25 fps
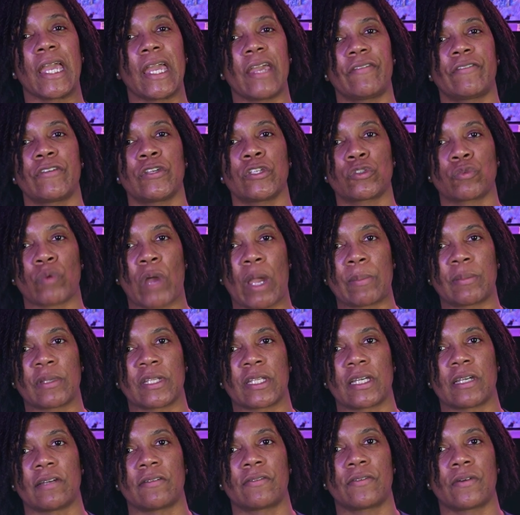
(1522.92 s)
If you swipe
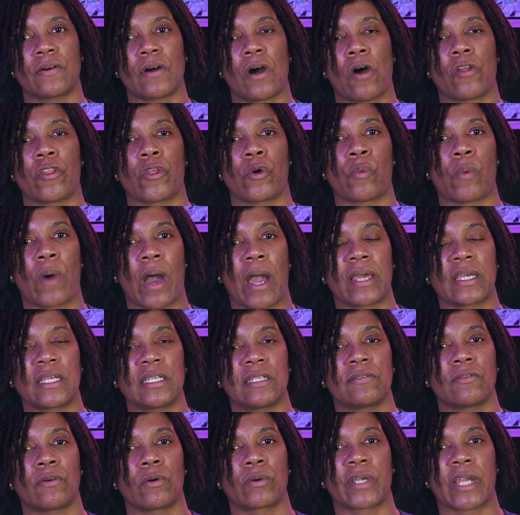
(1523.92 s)
left on the WIDE
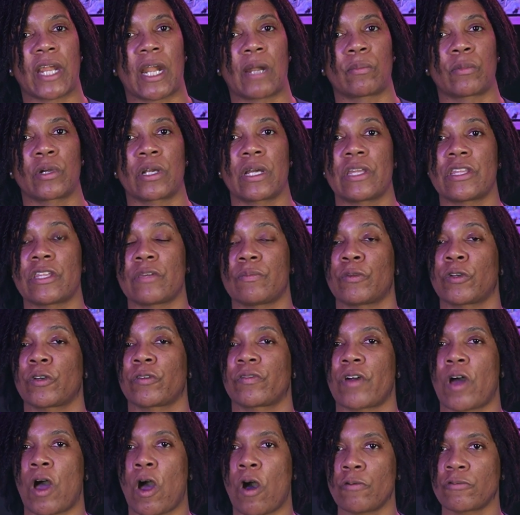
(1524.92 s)
Evo camera in the middle of
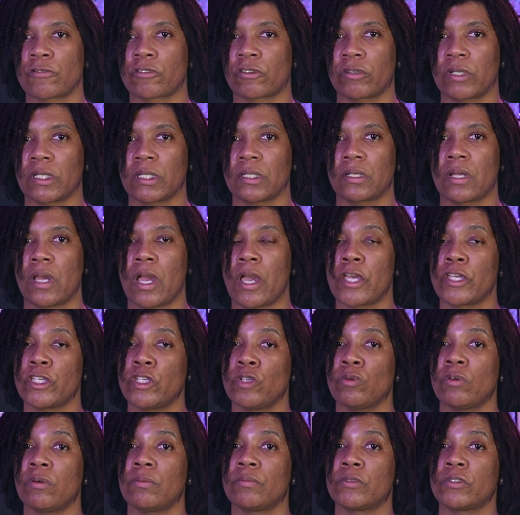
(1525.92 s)
the home screen, you
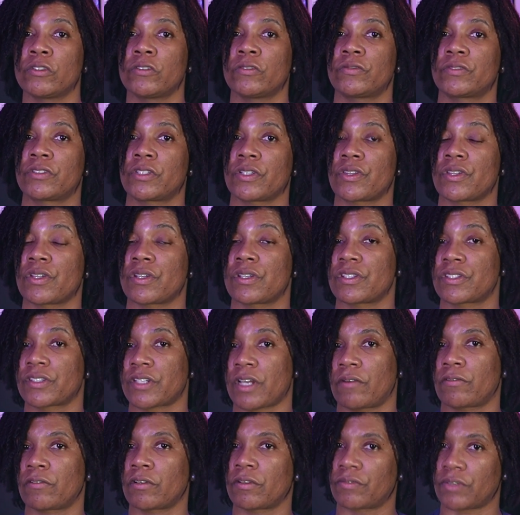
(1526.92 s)
will move to the
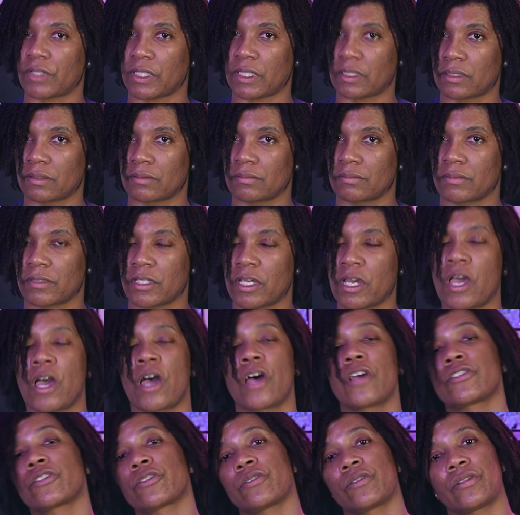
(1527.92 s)
Discover feed.
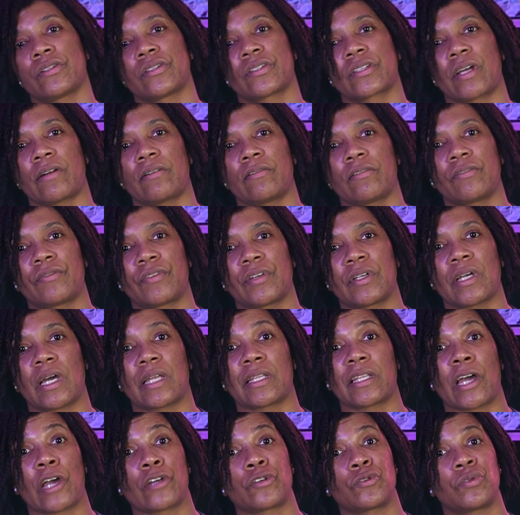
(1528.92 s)
So the Discover feed
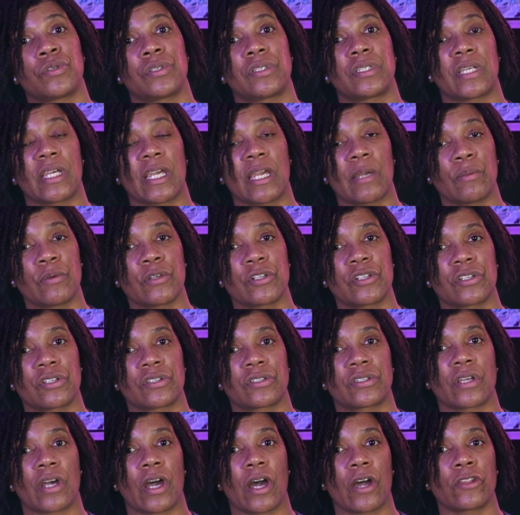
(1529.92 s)
allows you to see
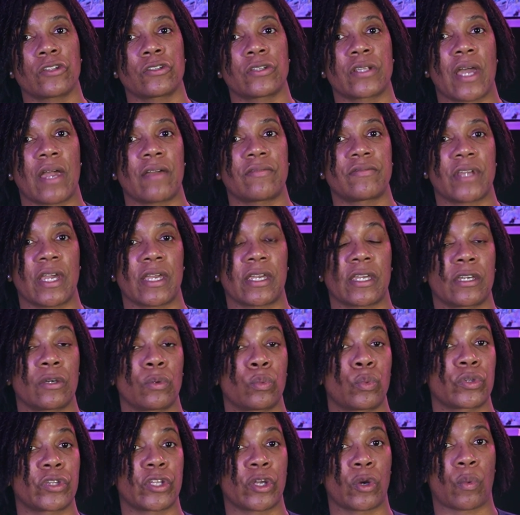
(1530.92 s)
images others have taken
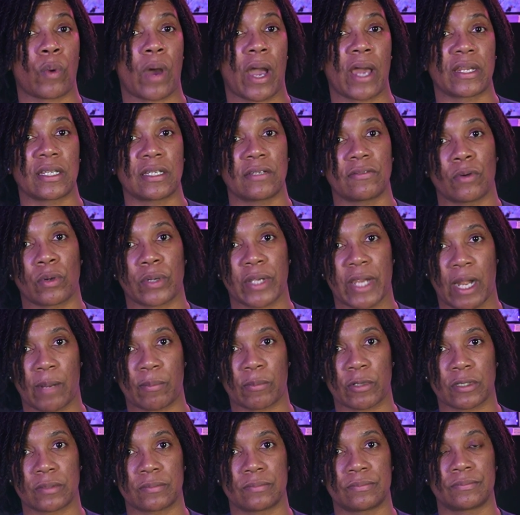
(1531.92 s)
with their WIDE Evo
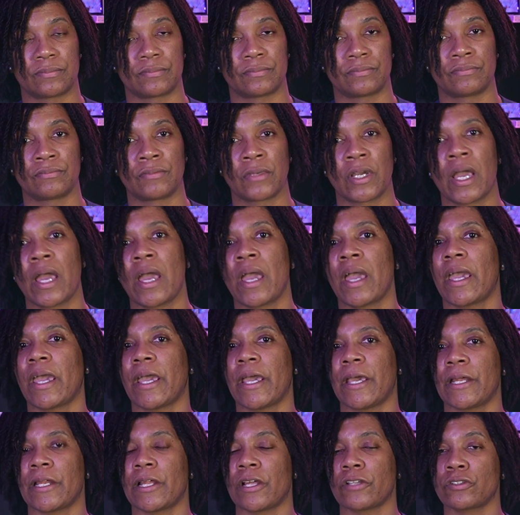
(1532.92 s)
camera.
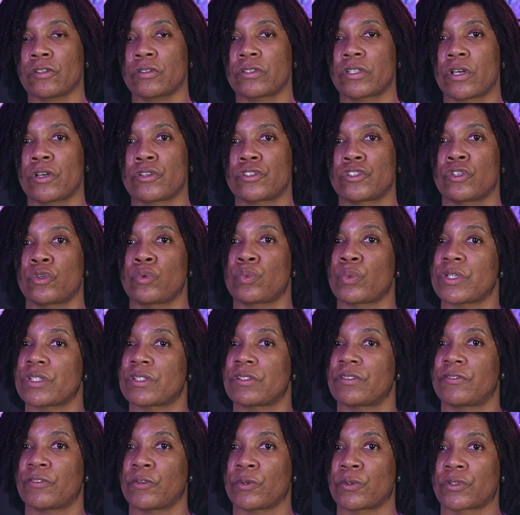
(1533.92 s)
It also tells you which
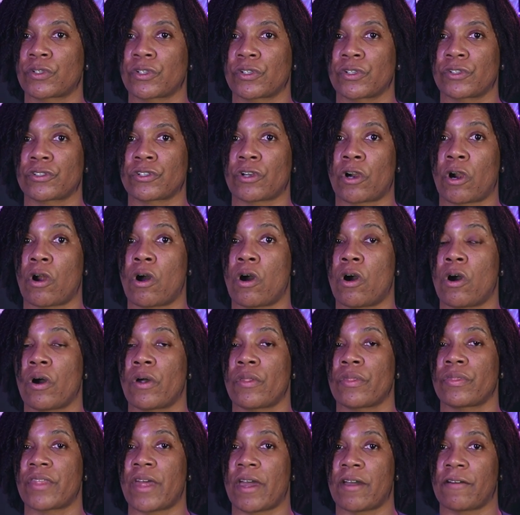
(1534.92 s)
filters are
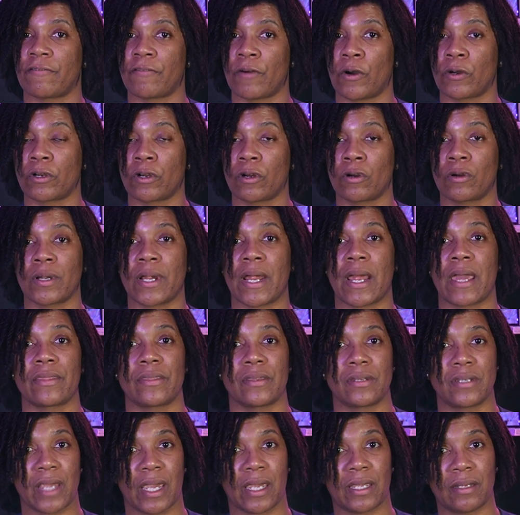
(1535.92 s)
on that photo and the
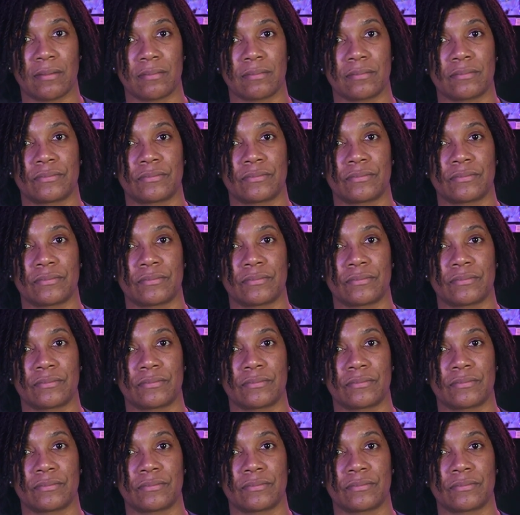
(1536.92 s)
date.